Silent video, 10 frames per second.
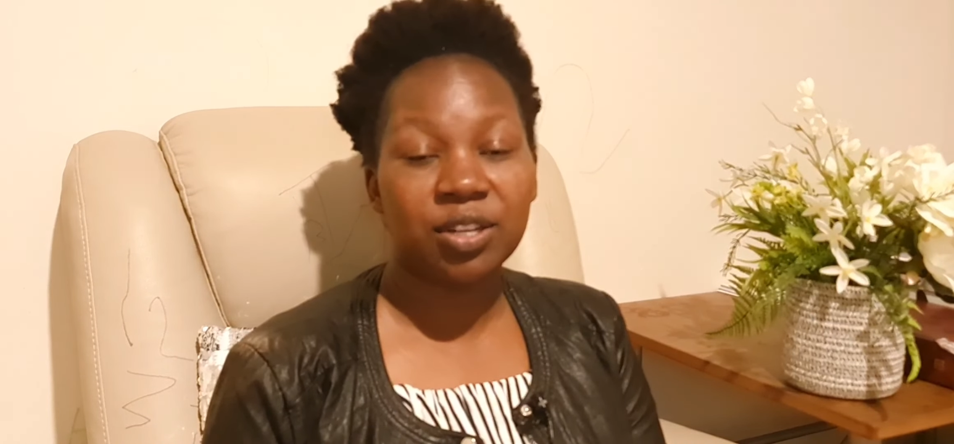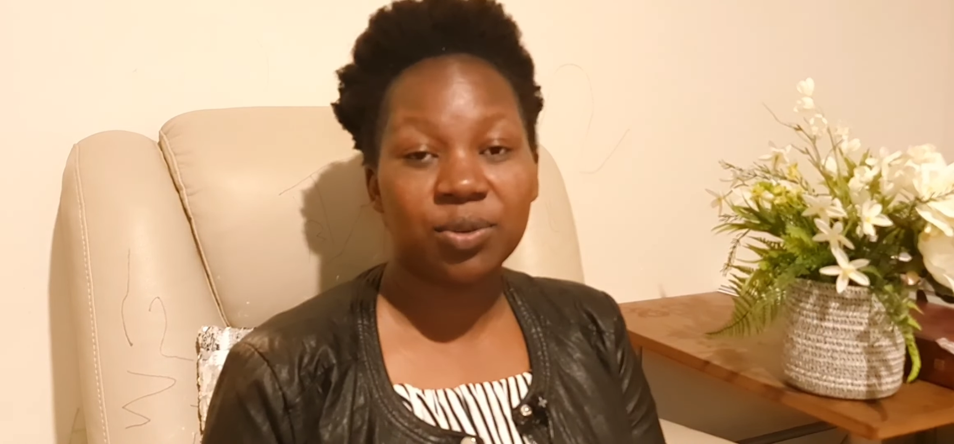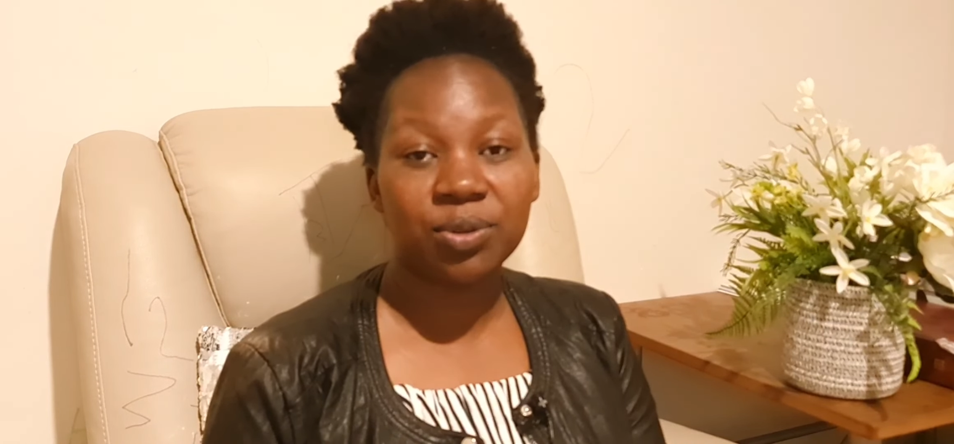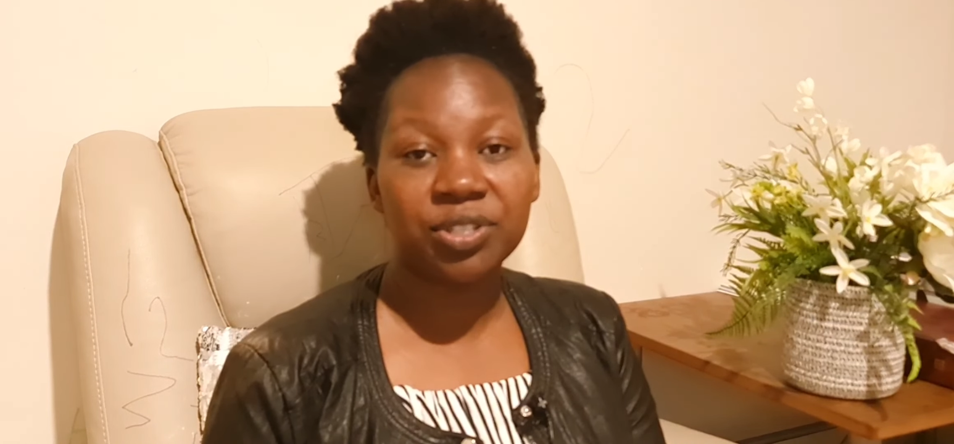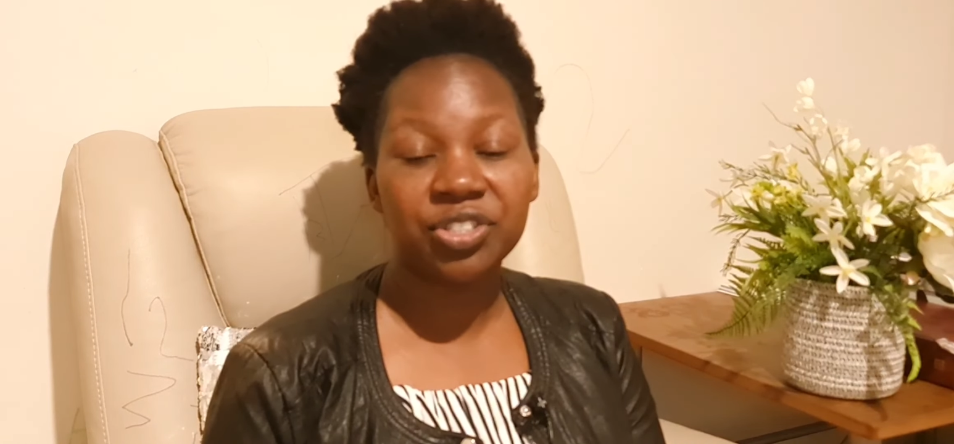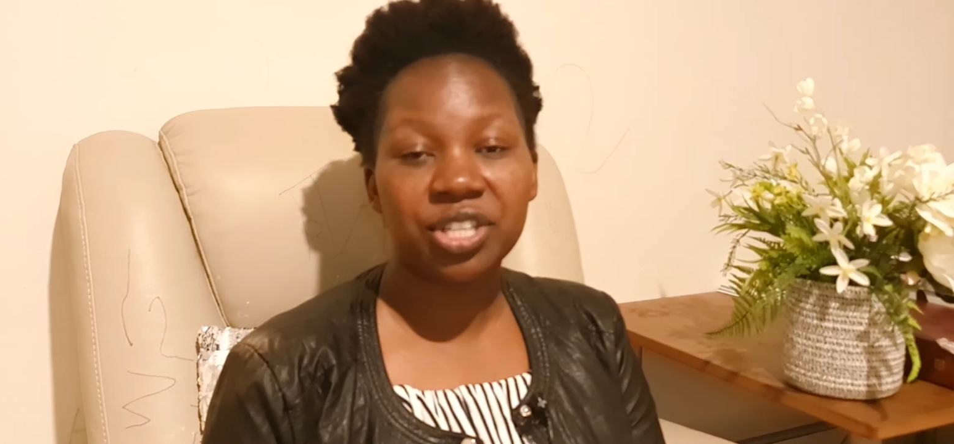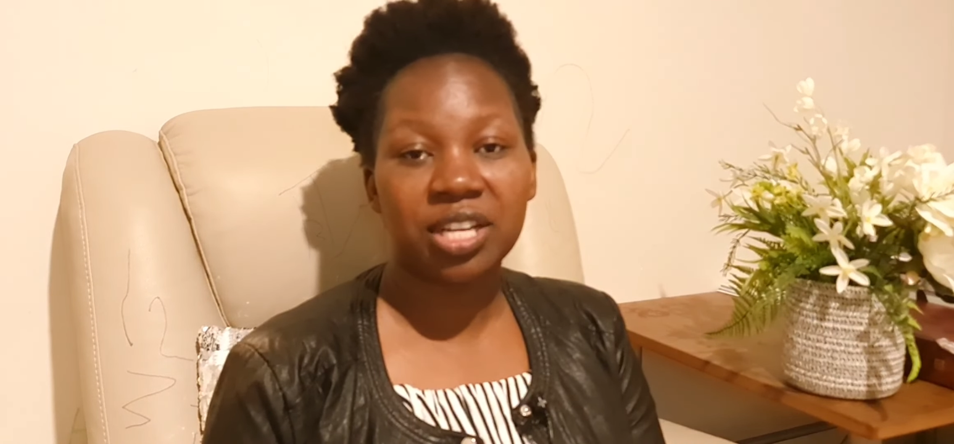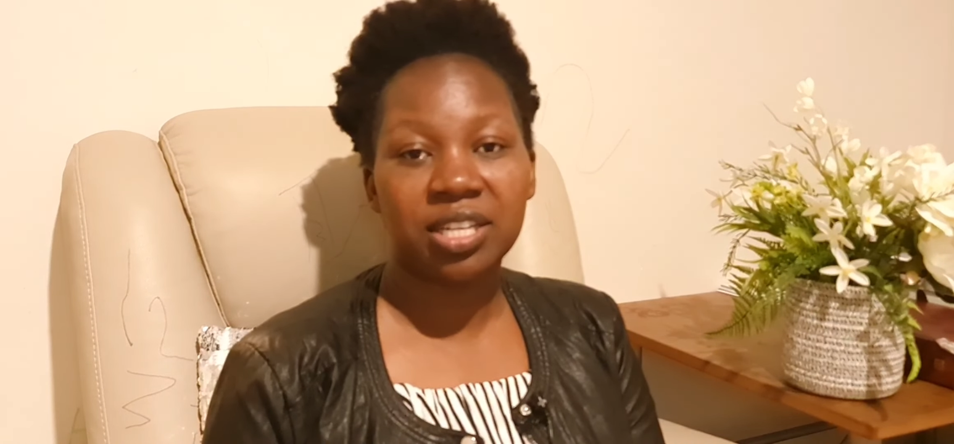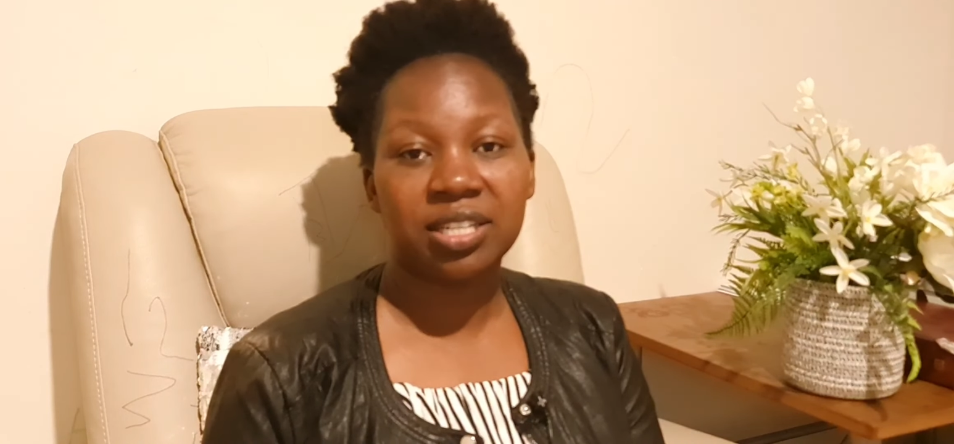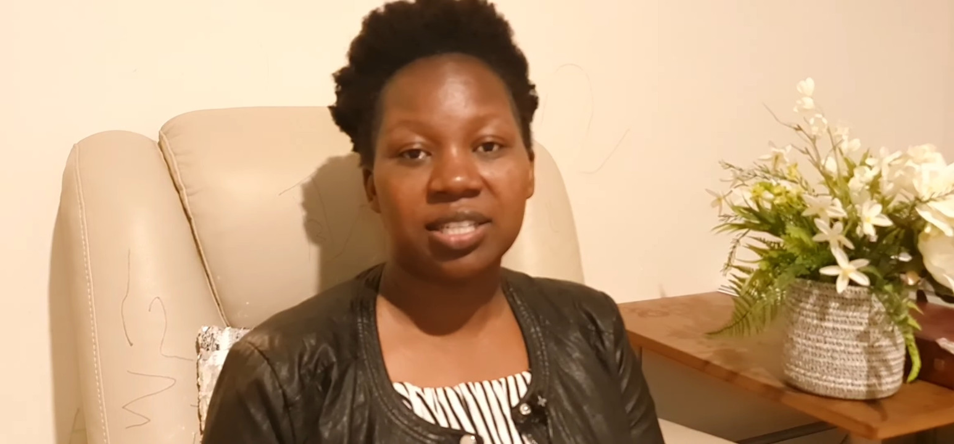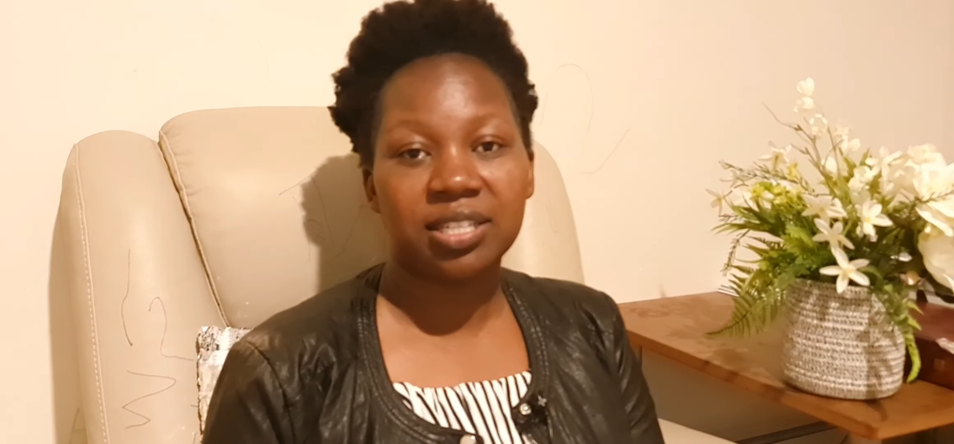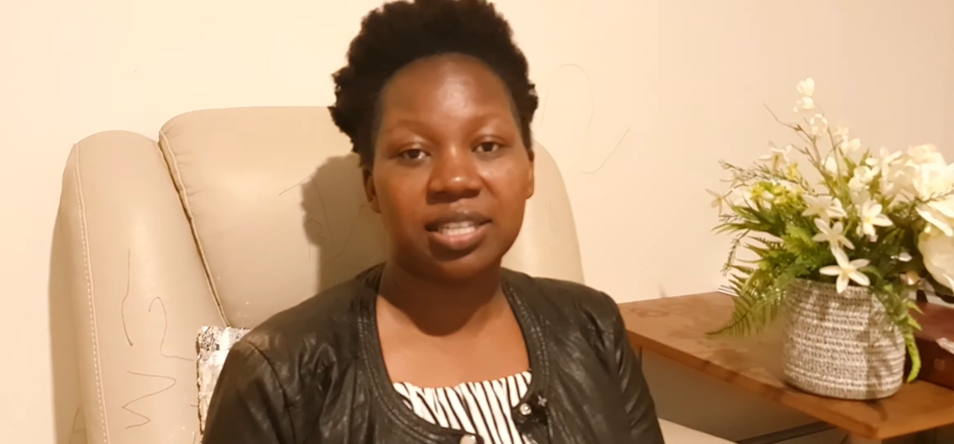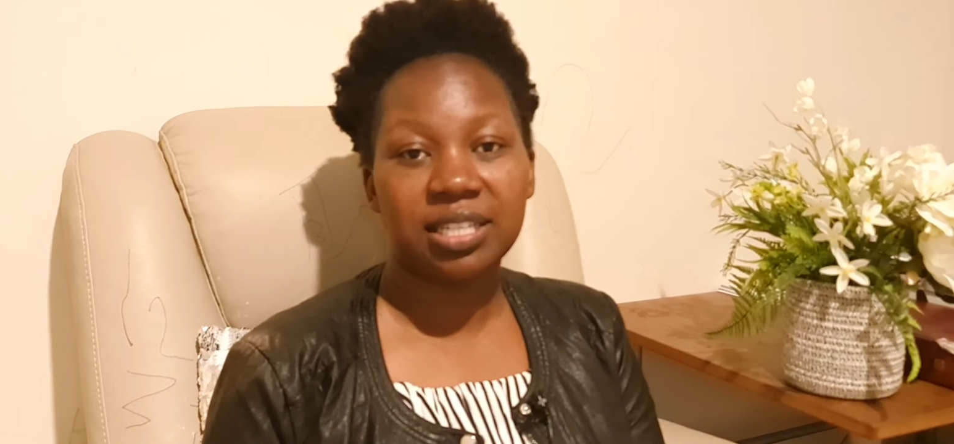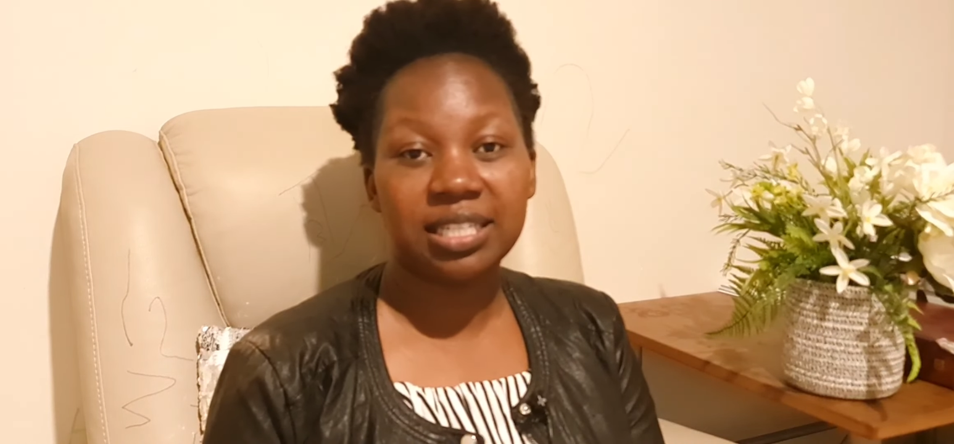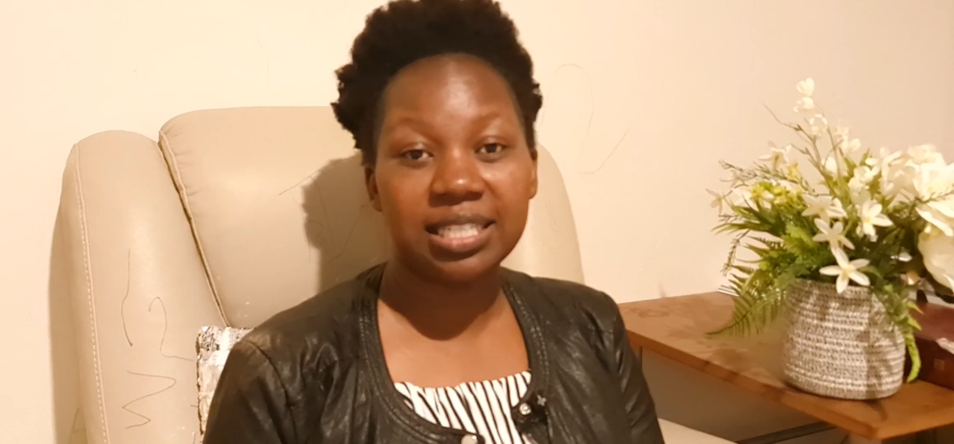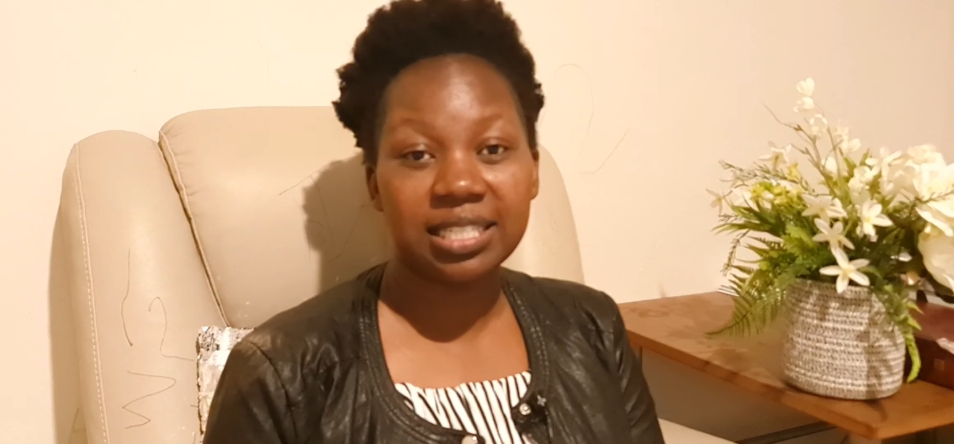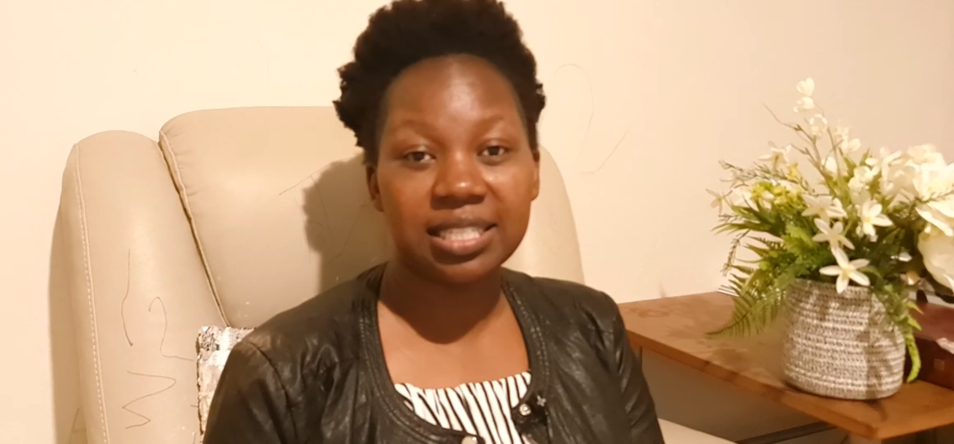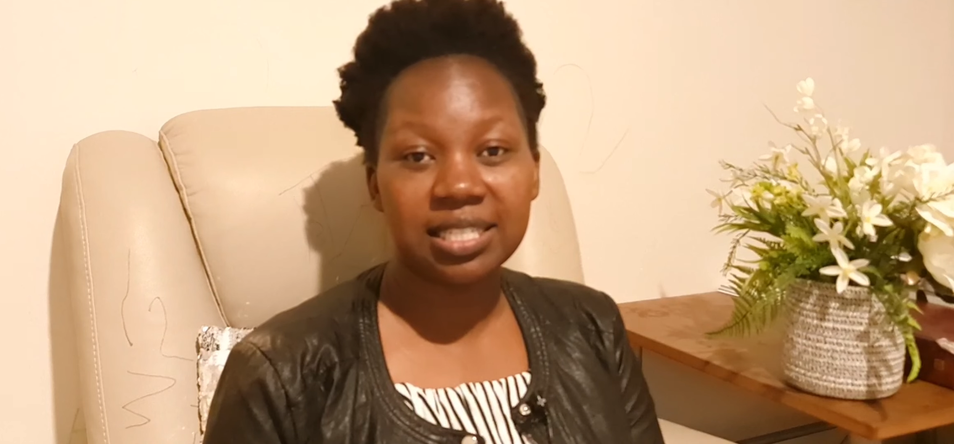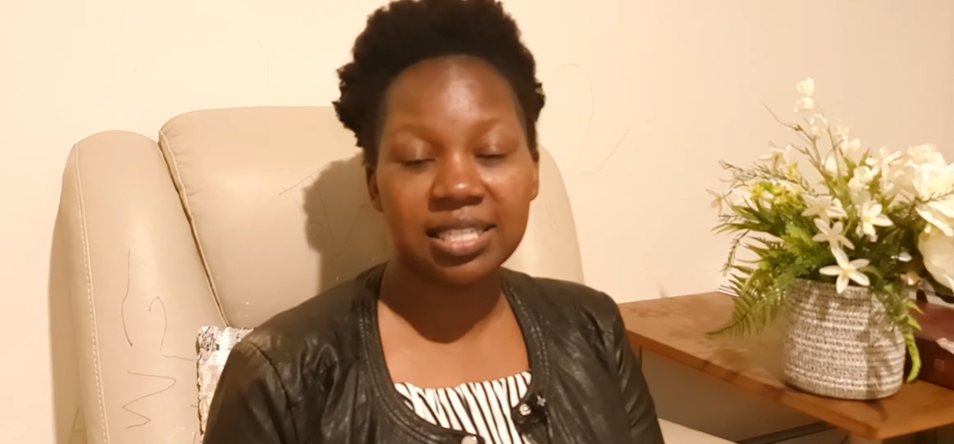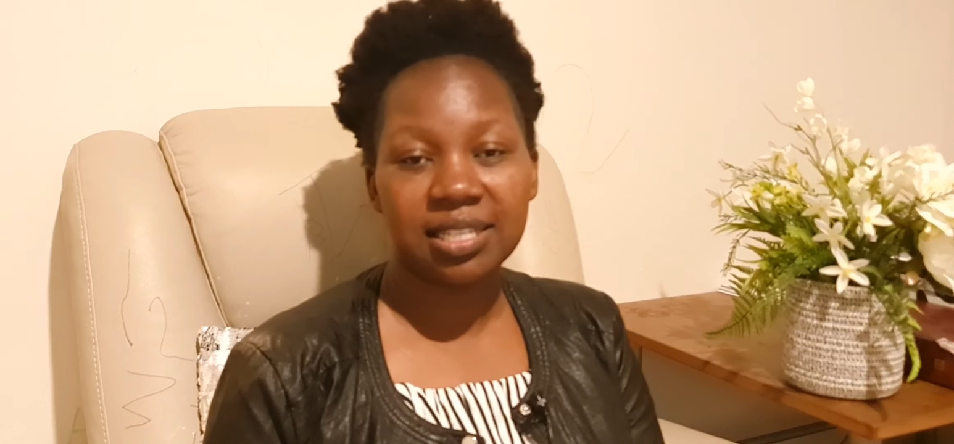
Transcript: Lord shall lead,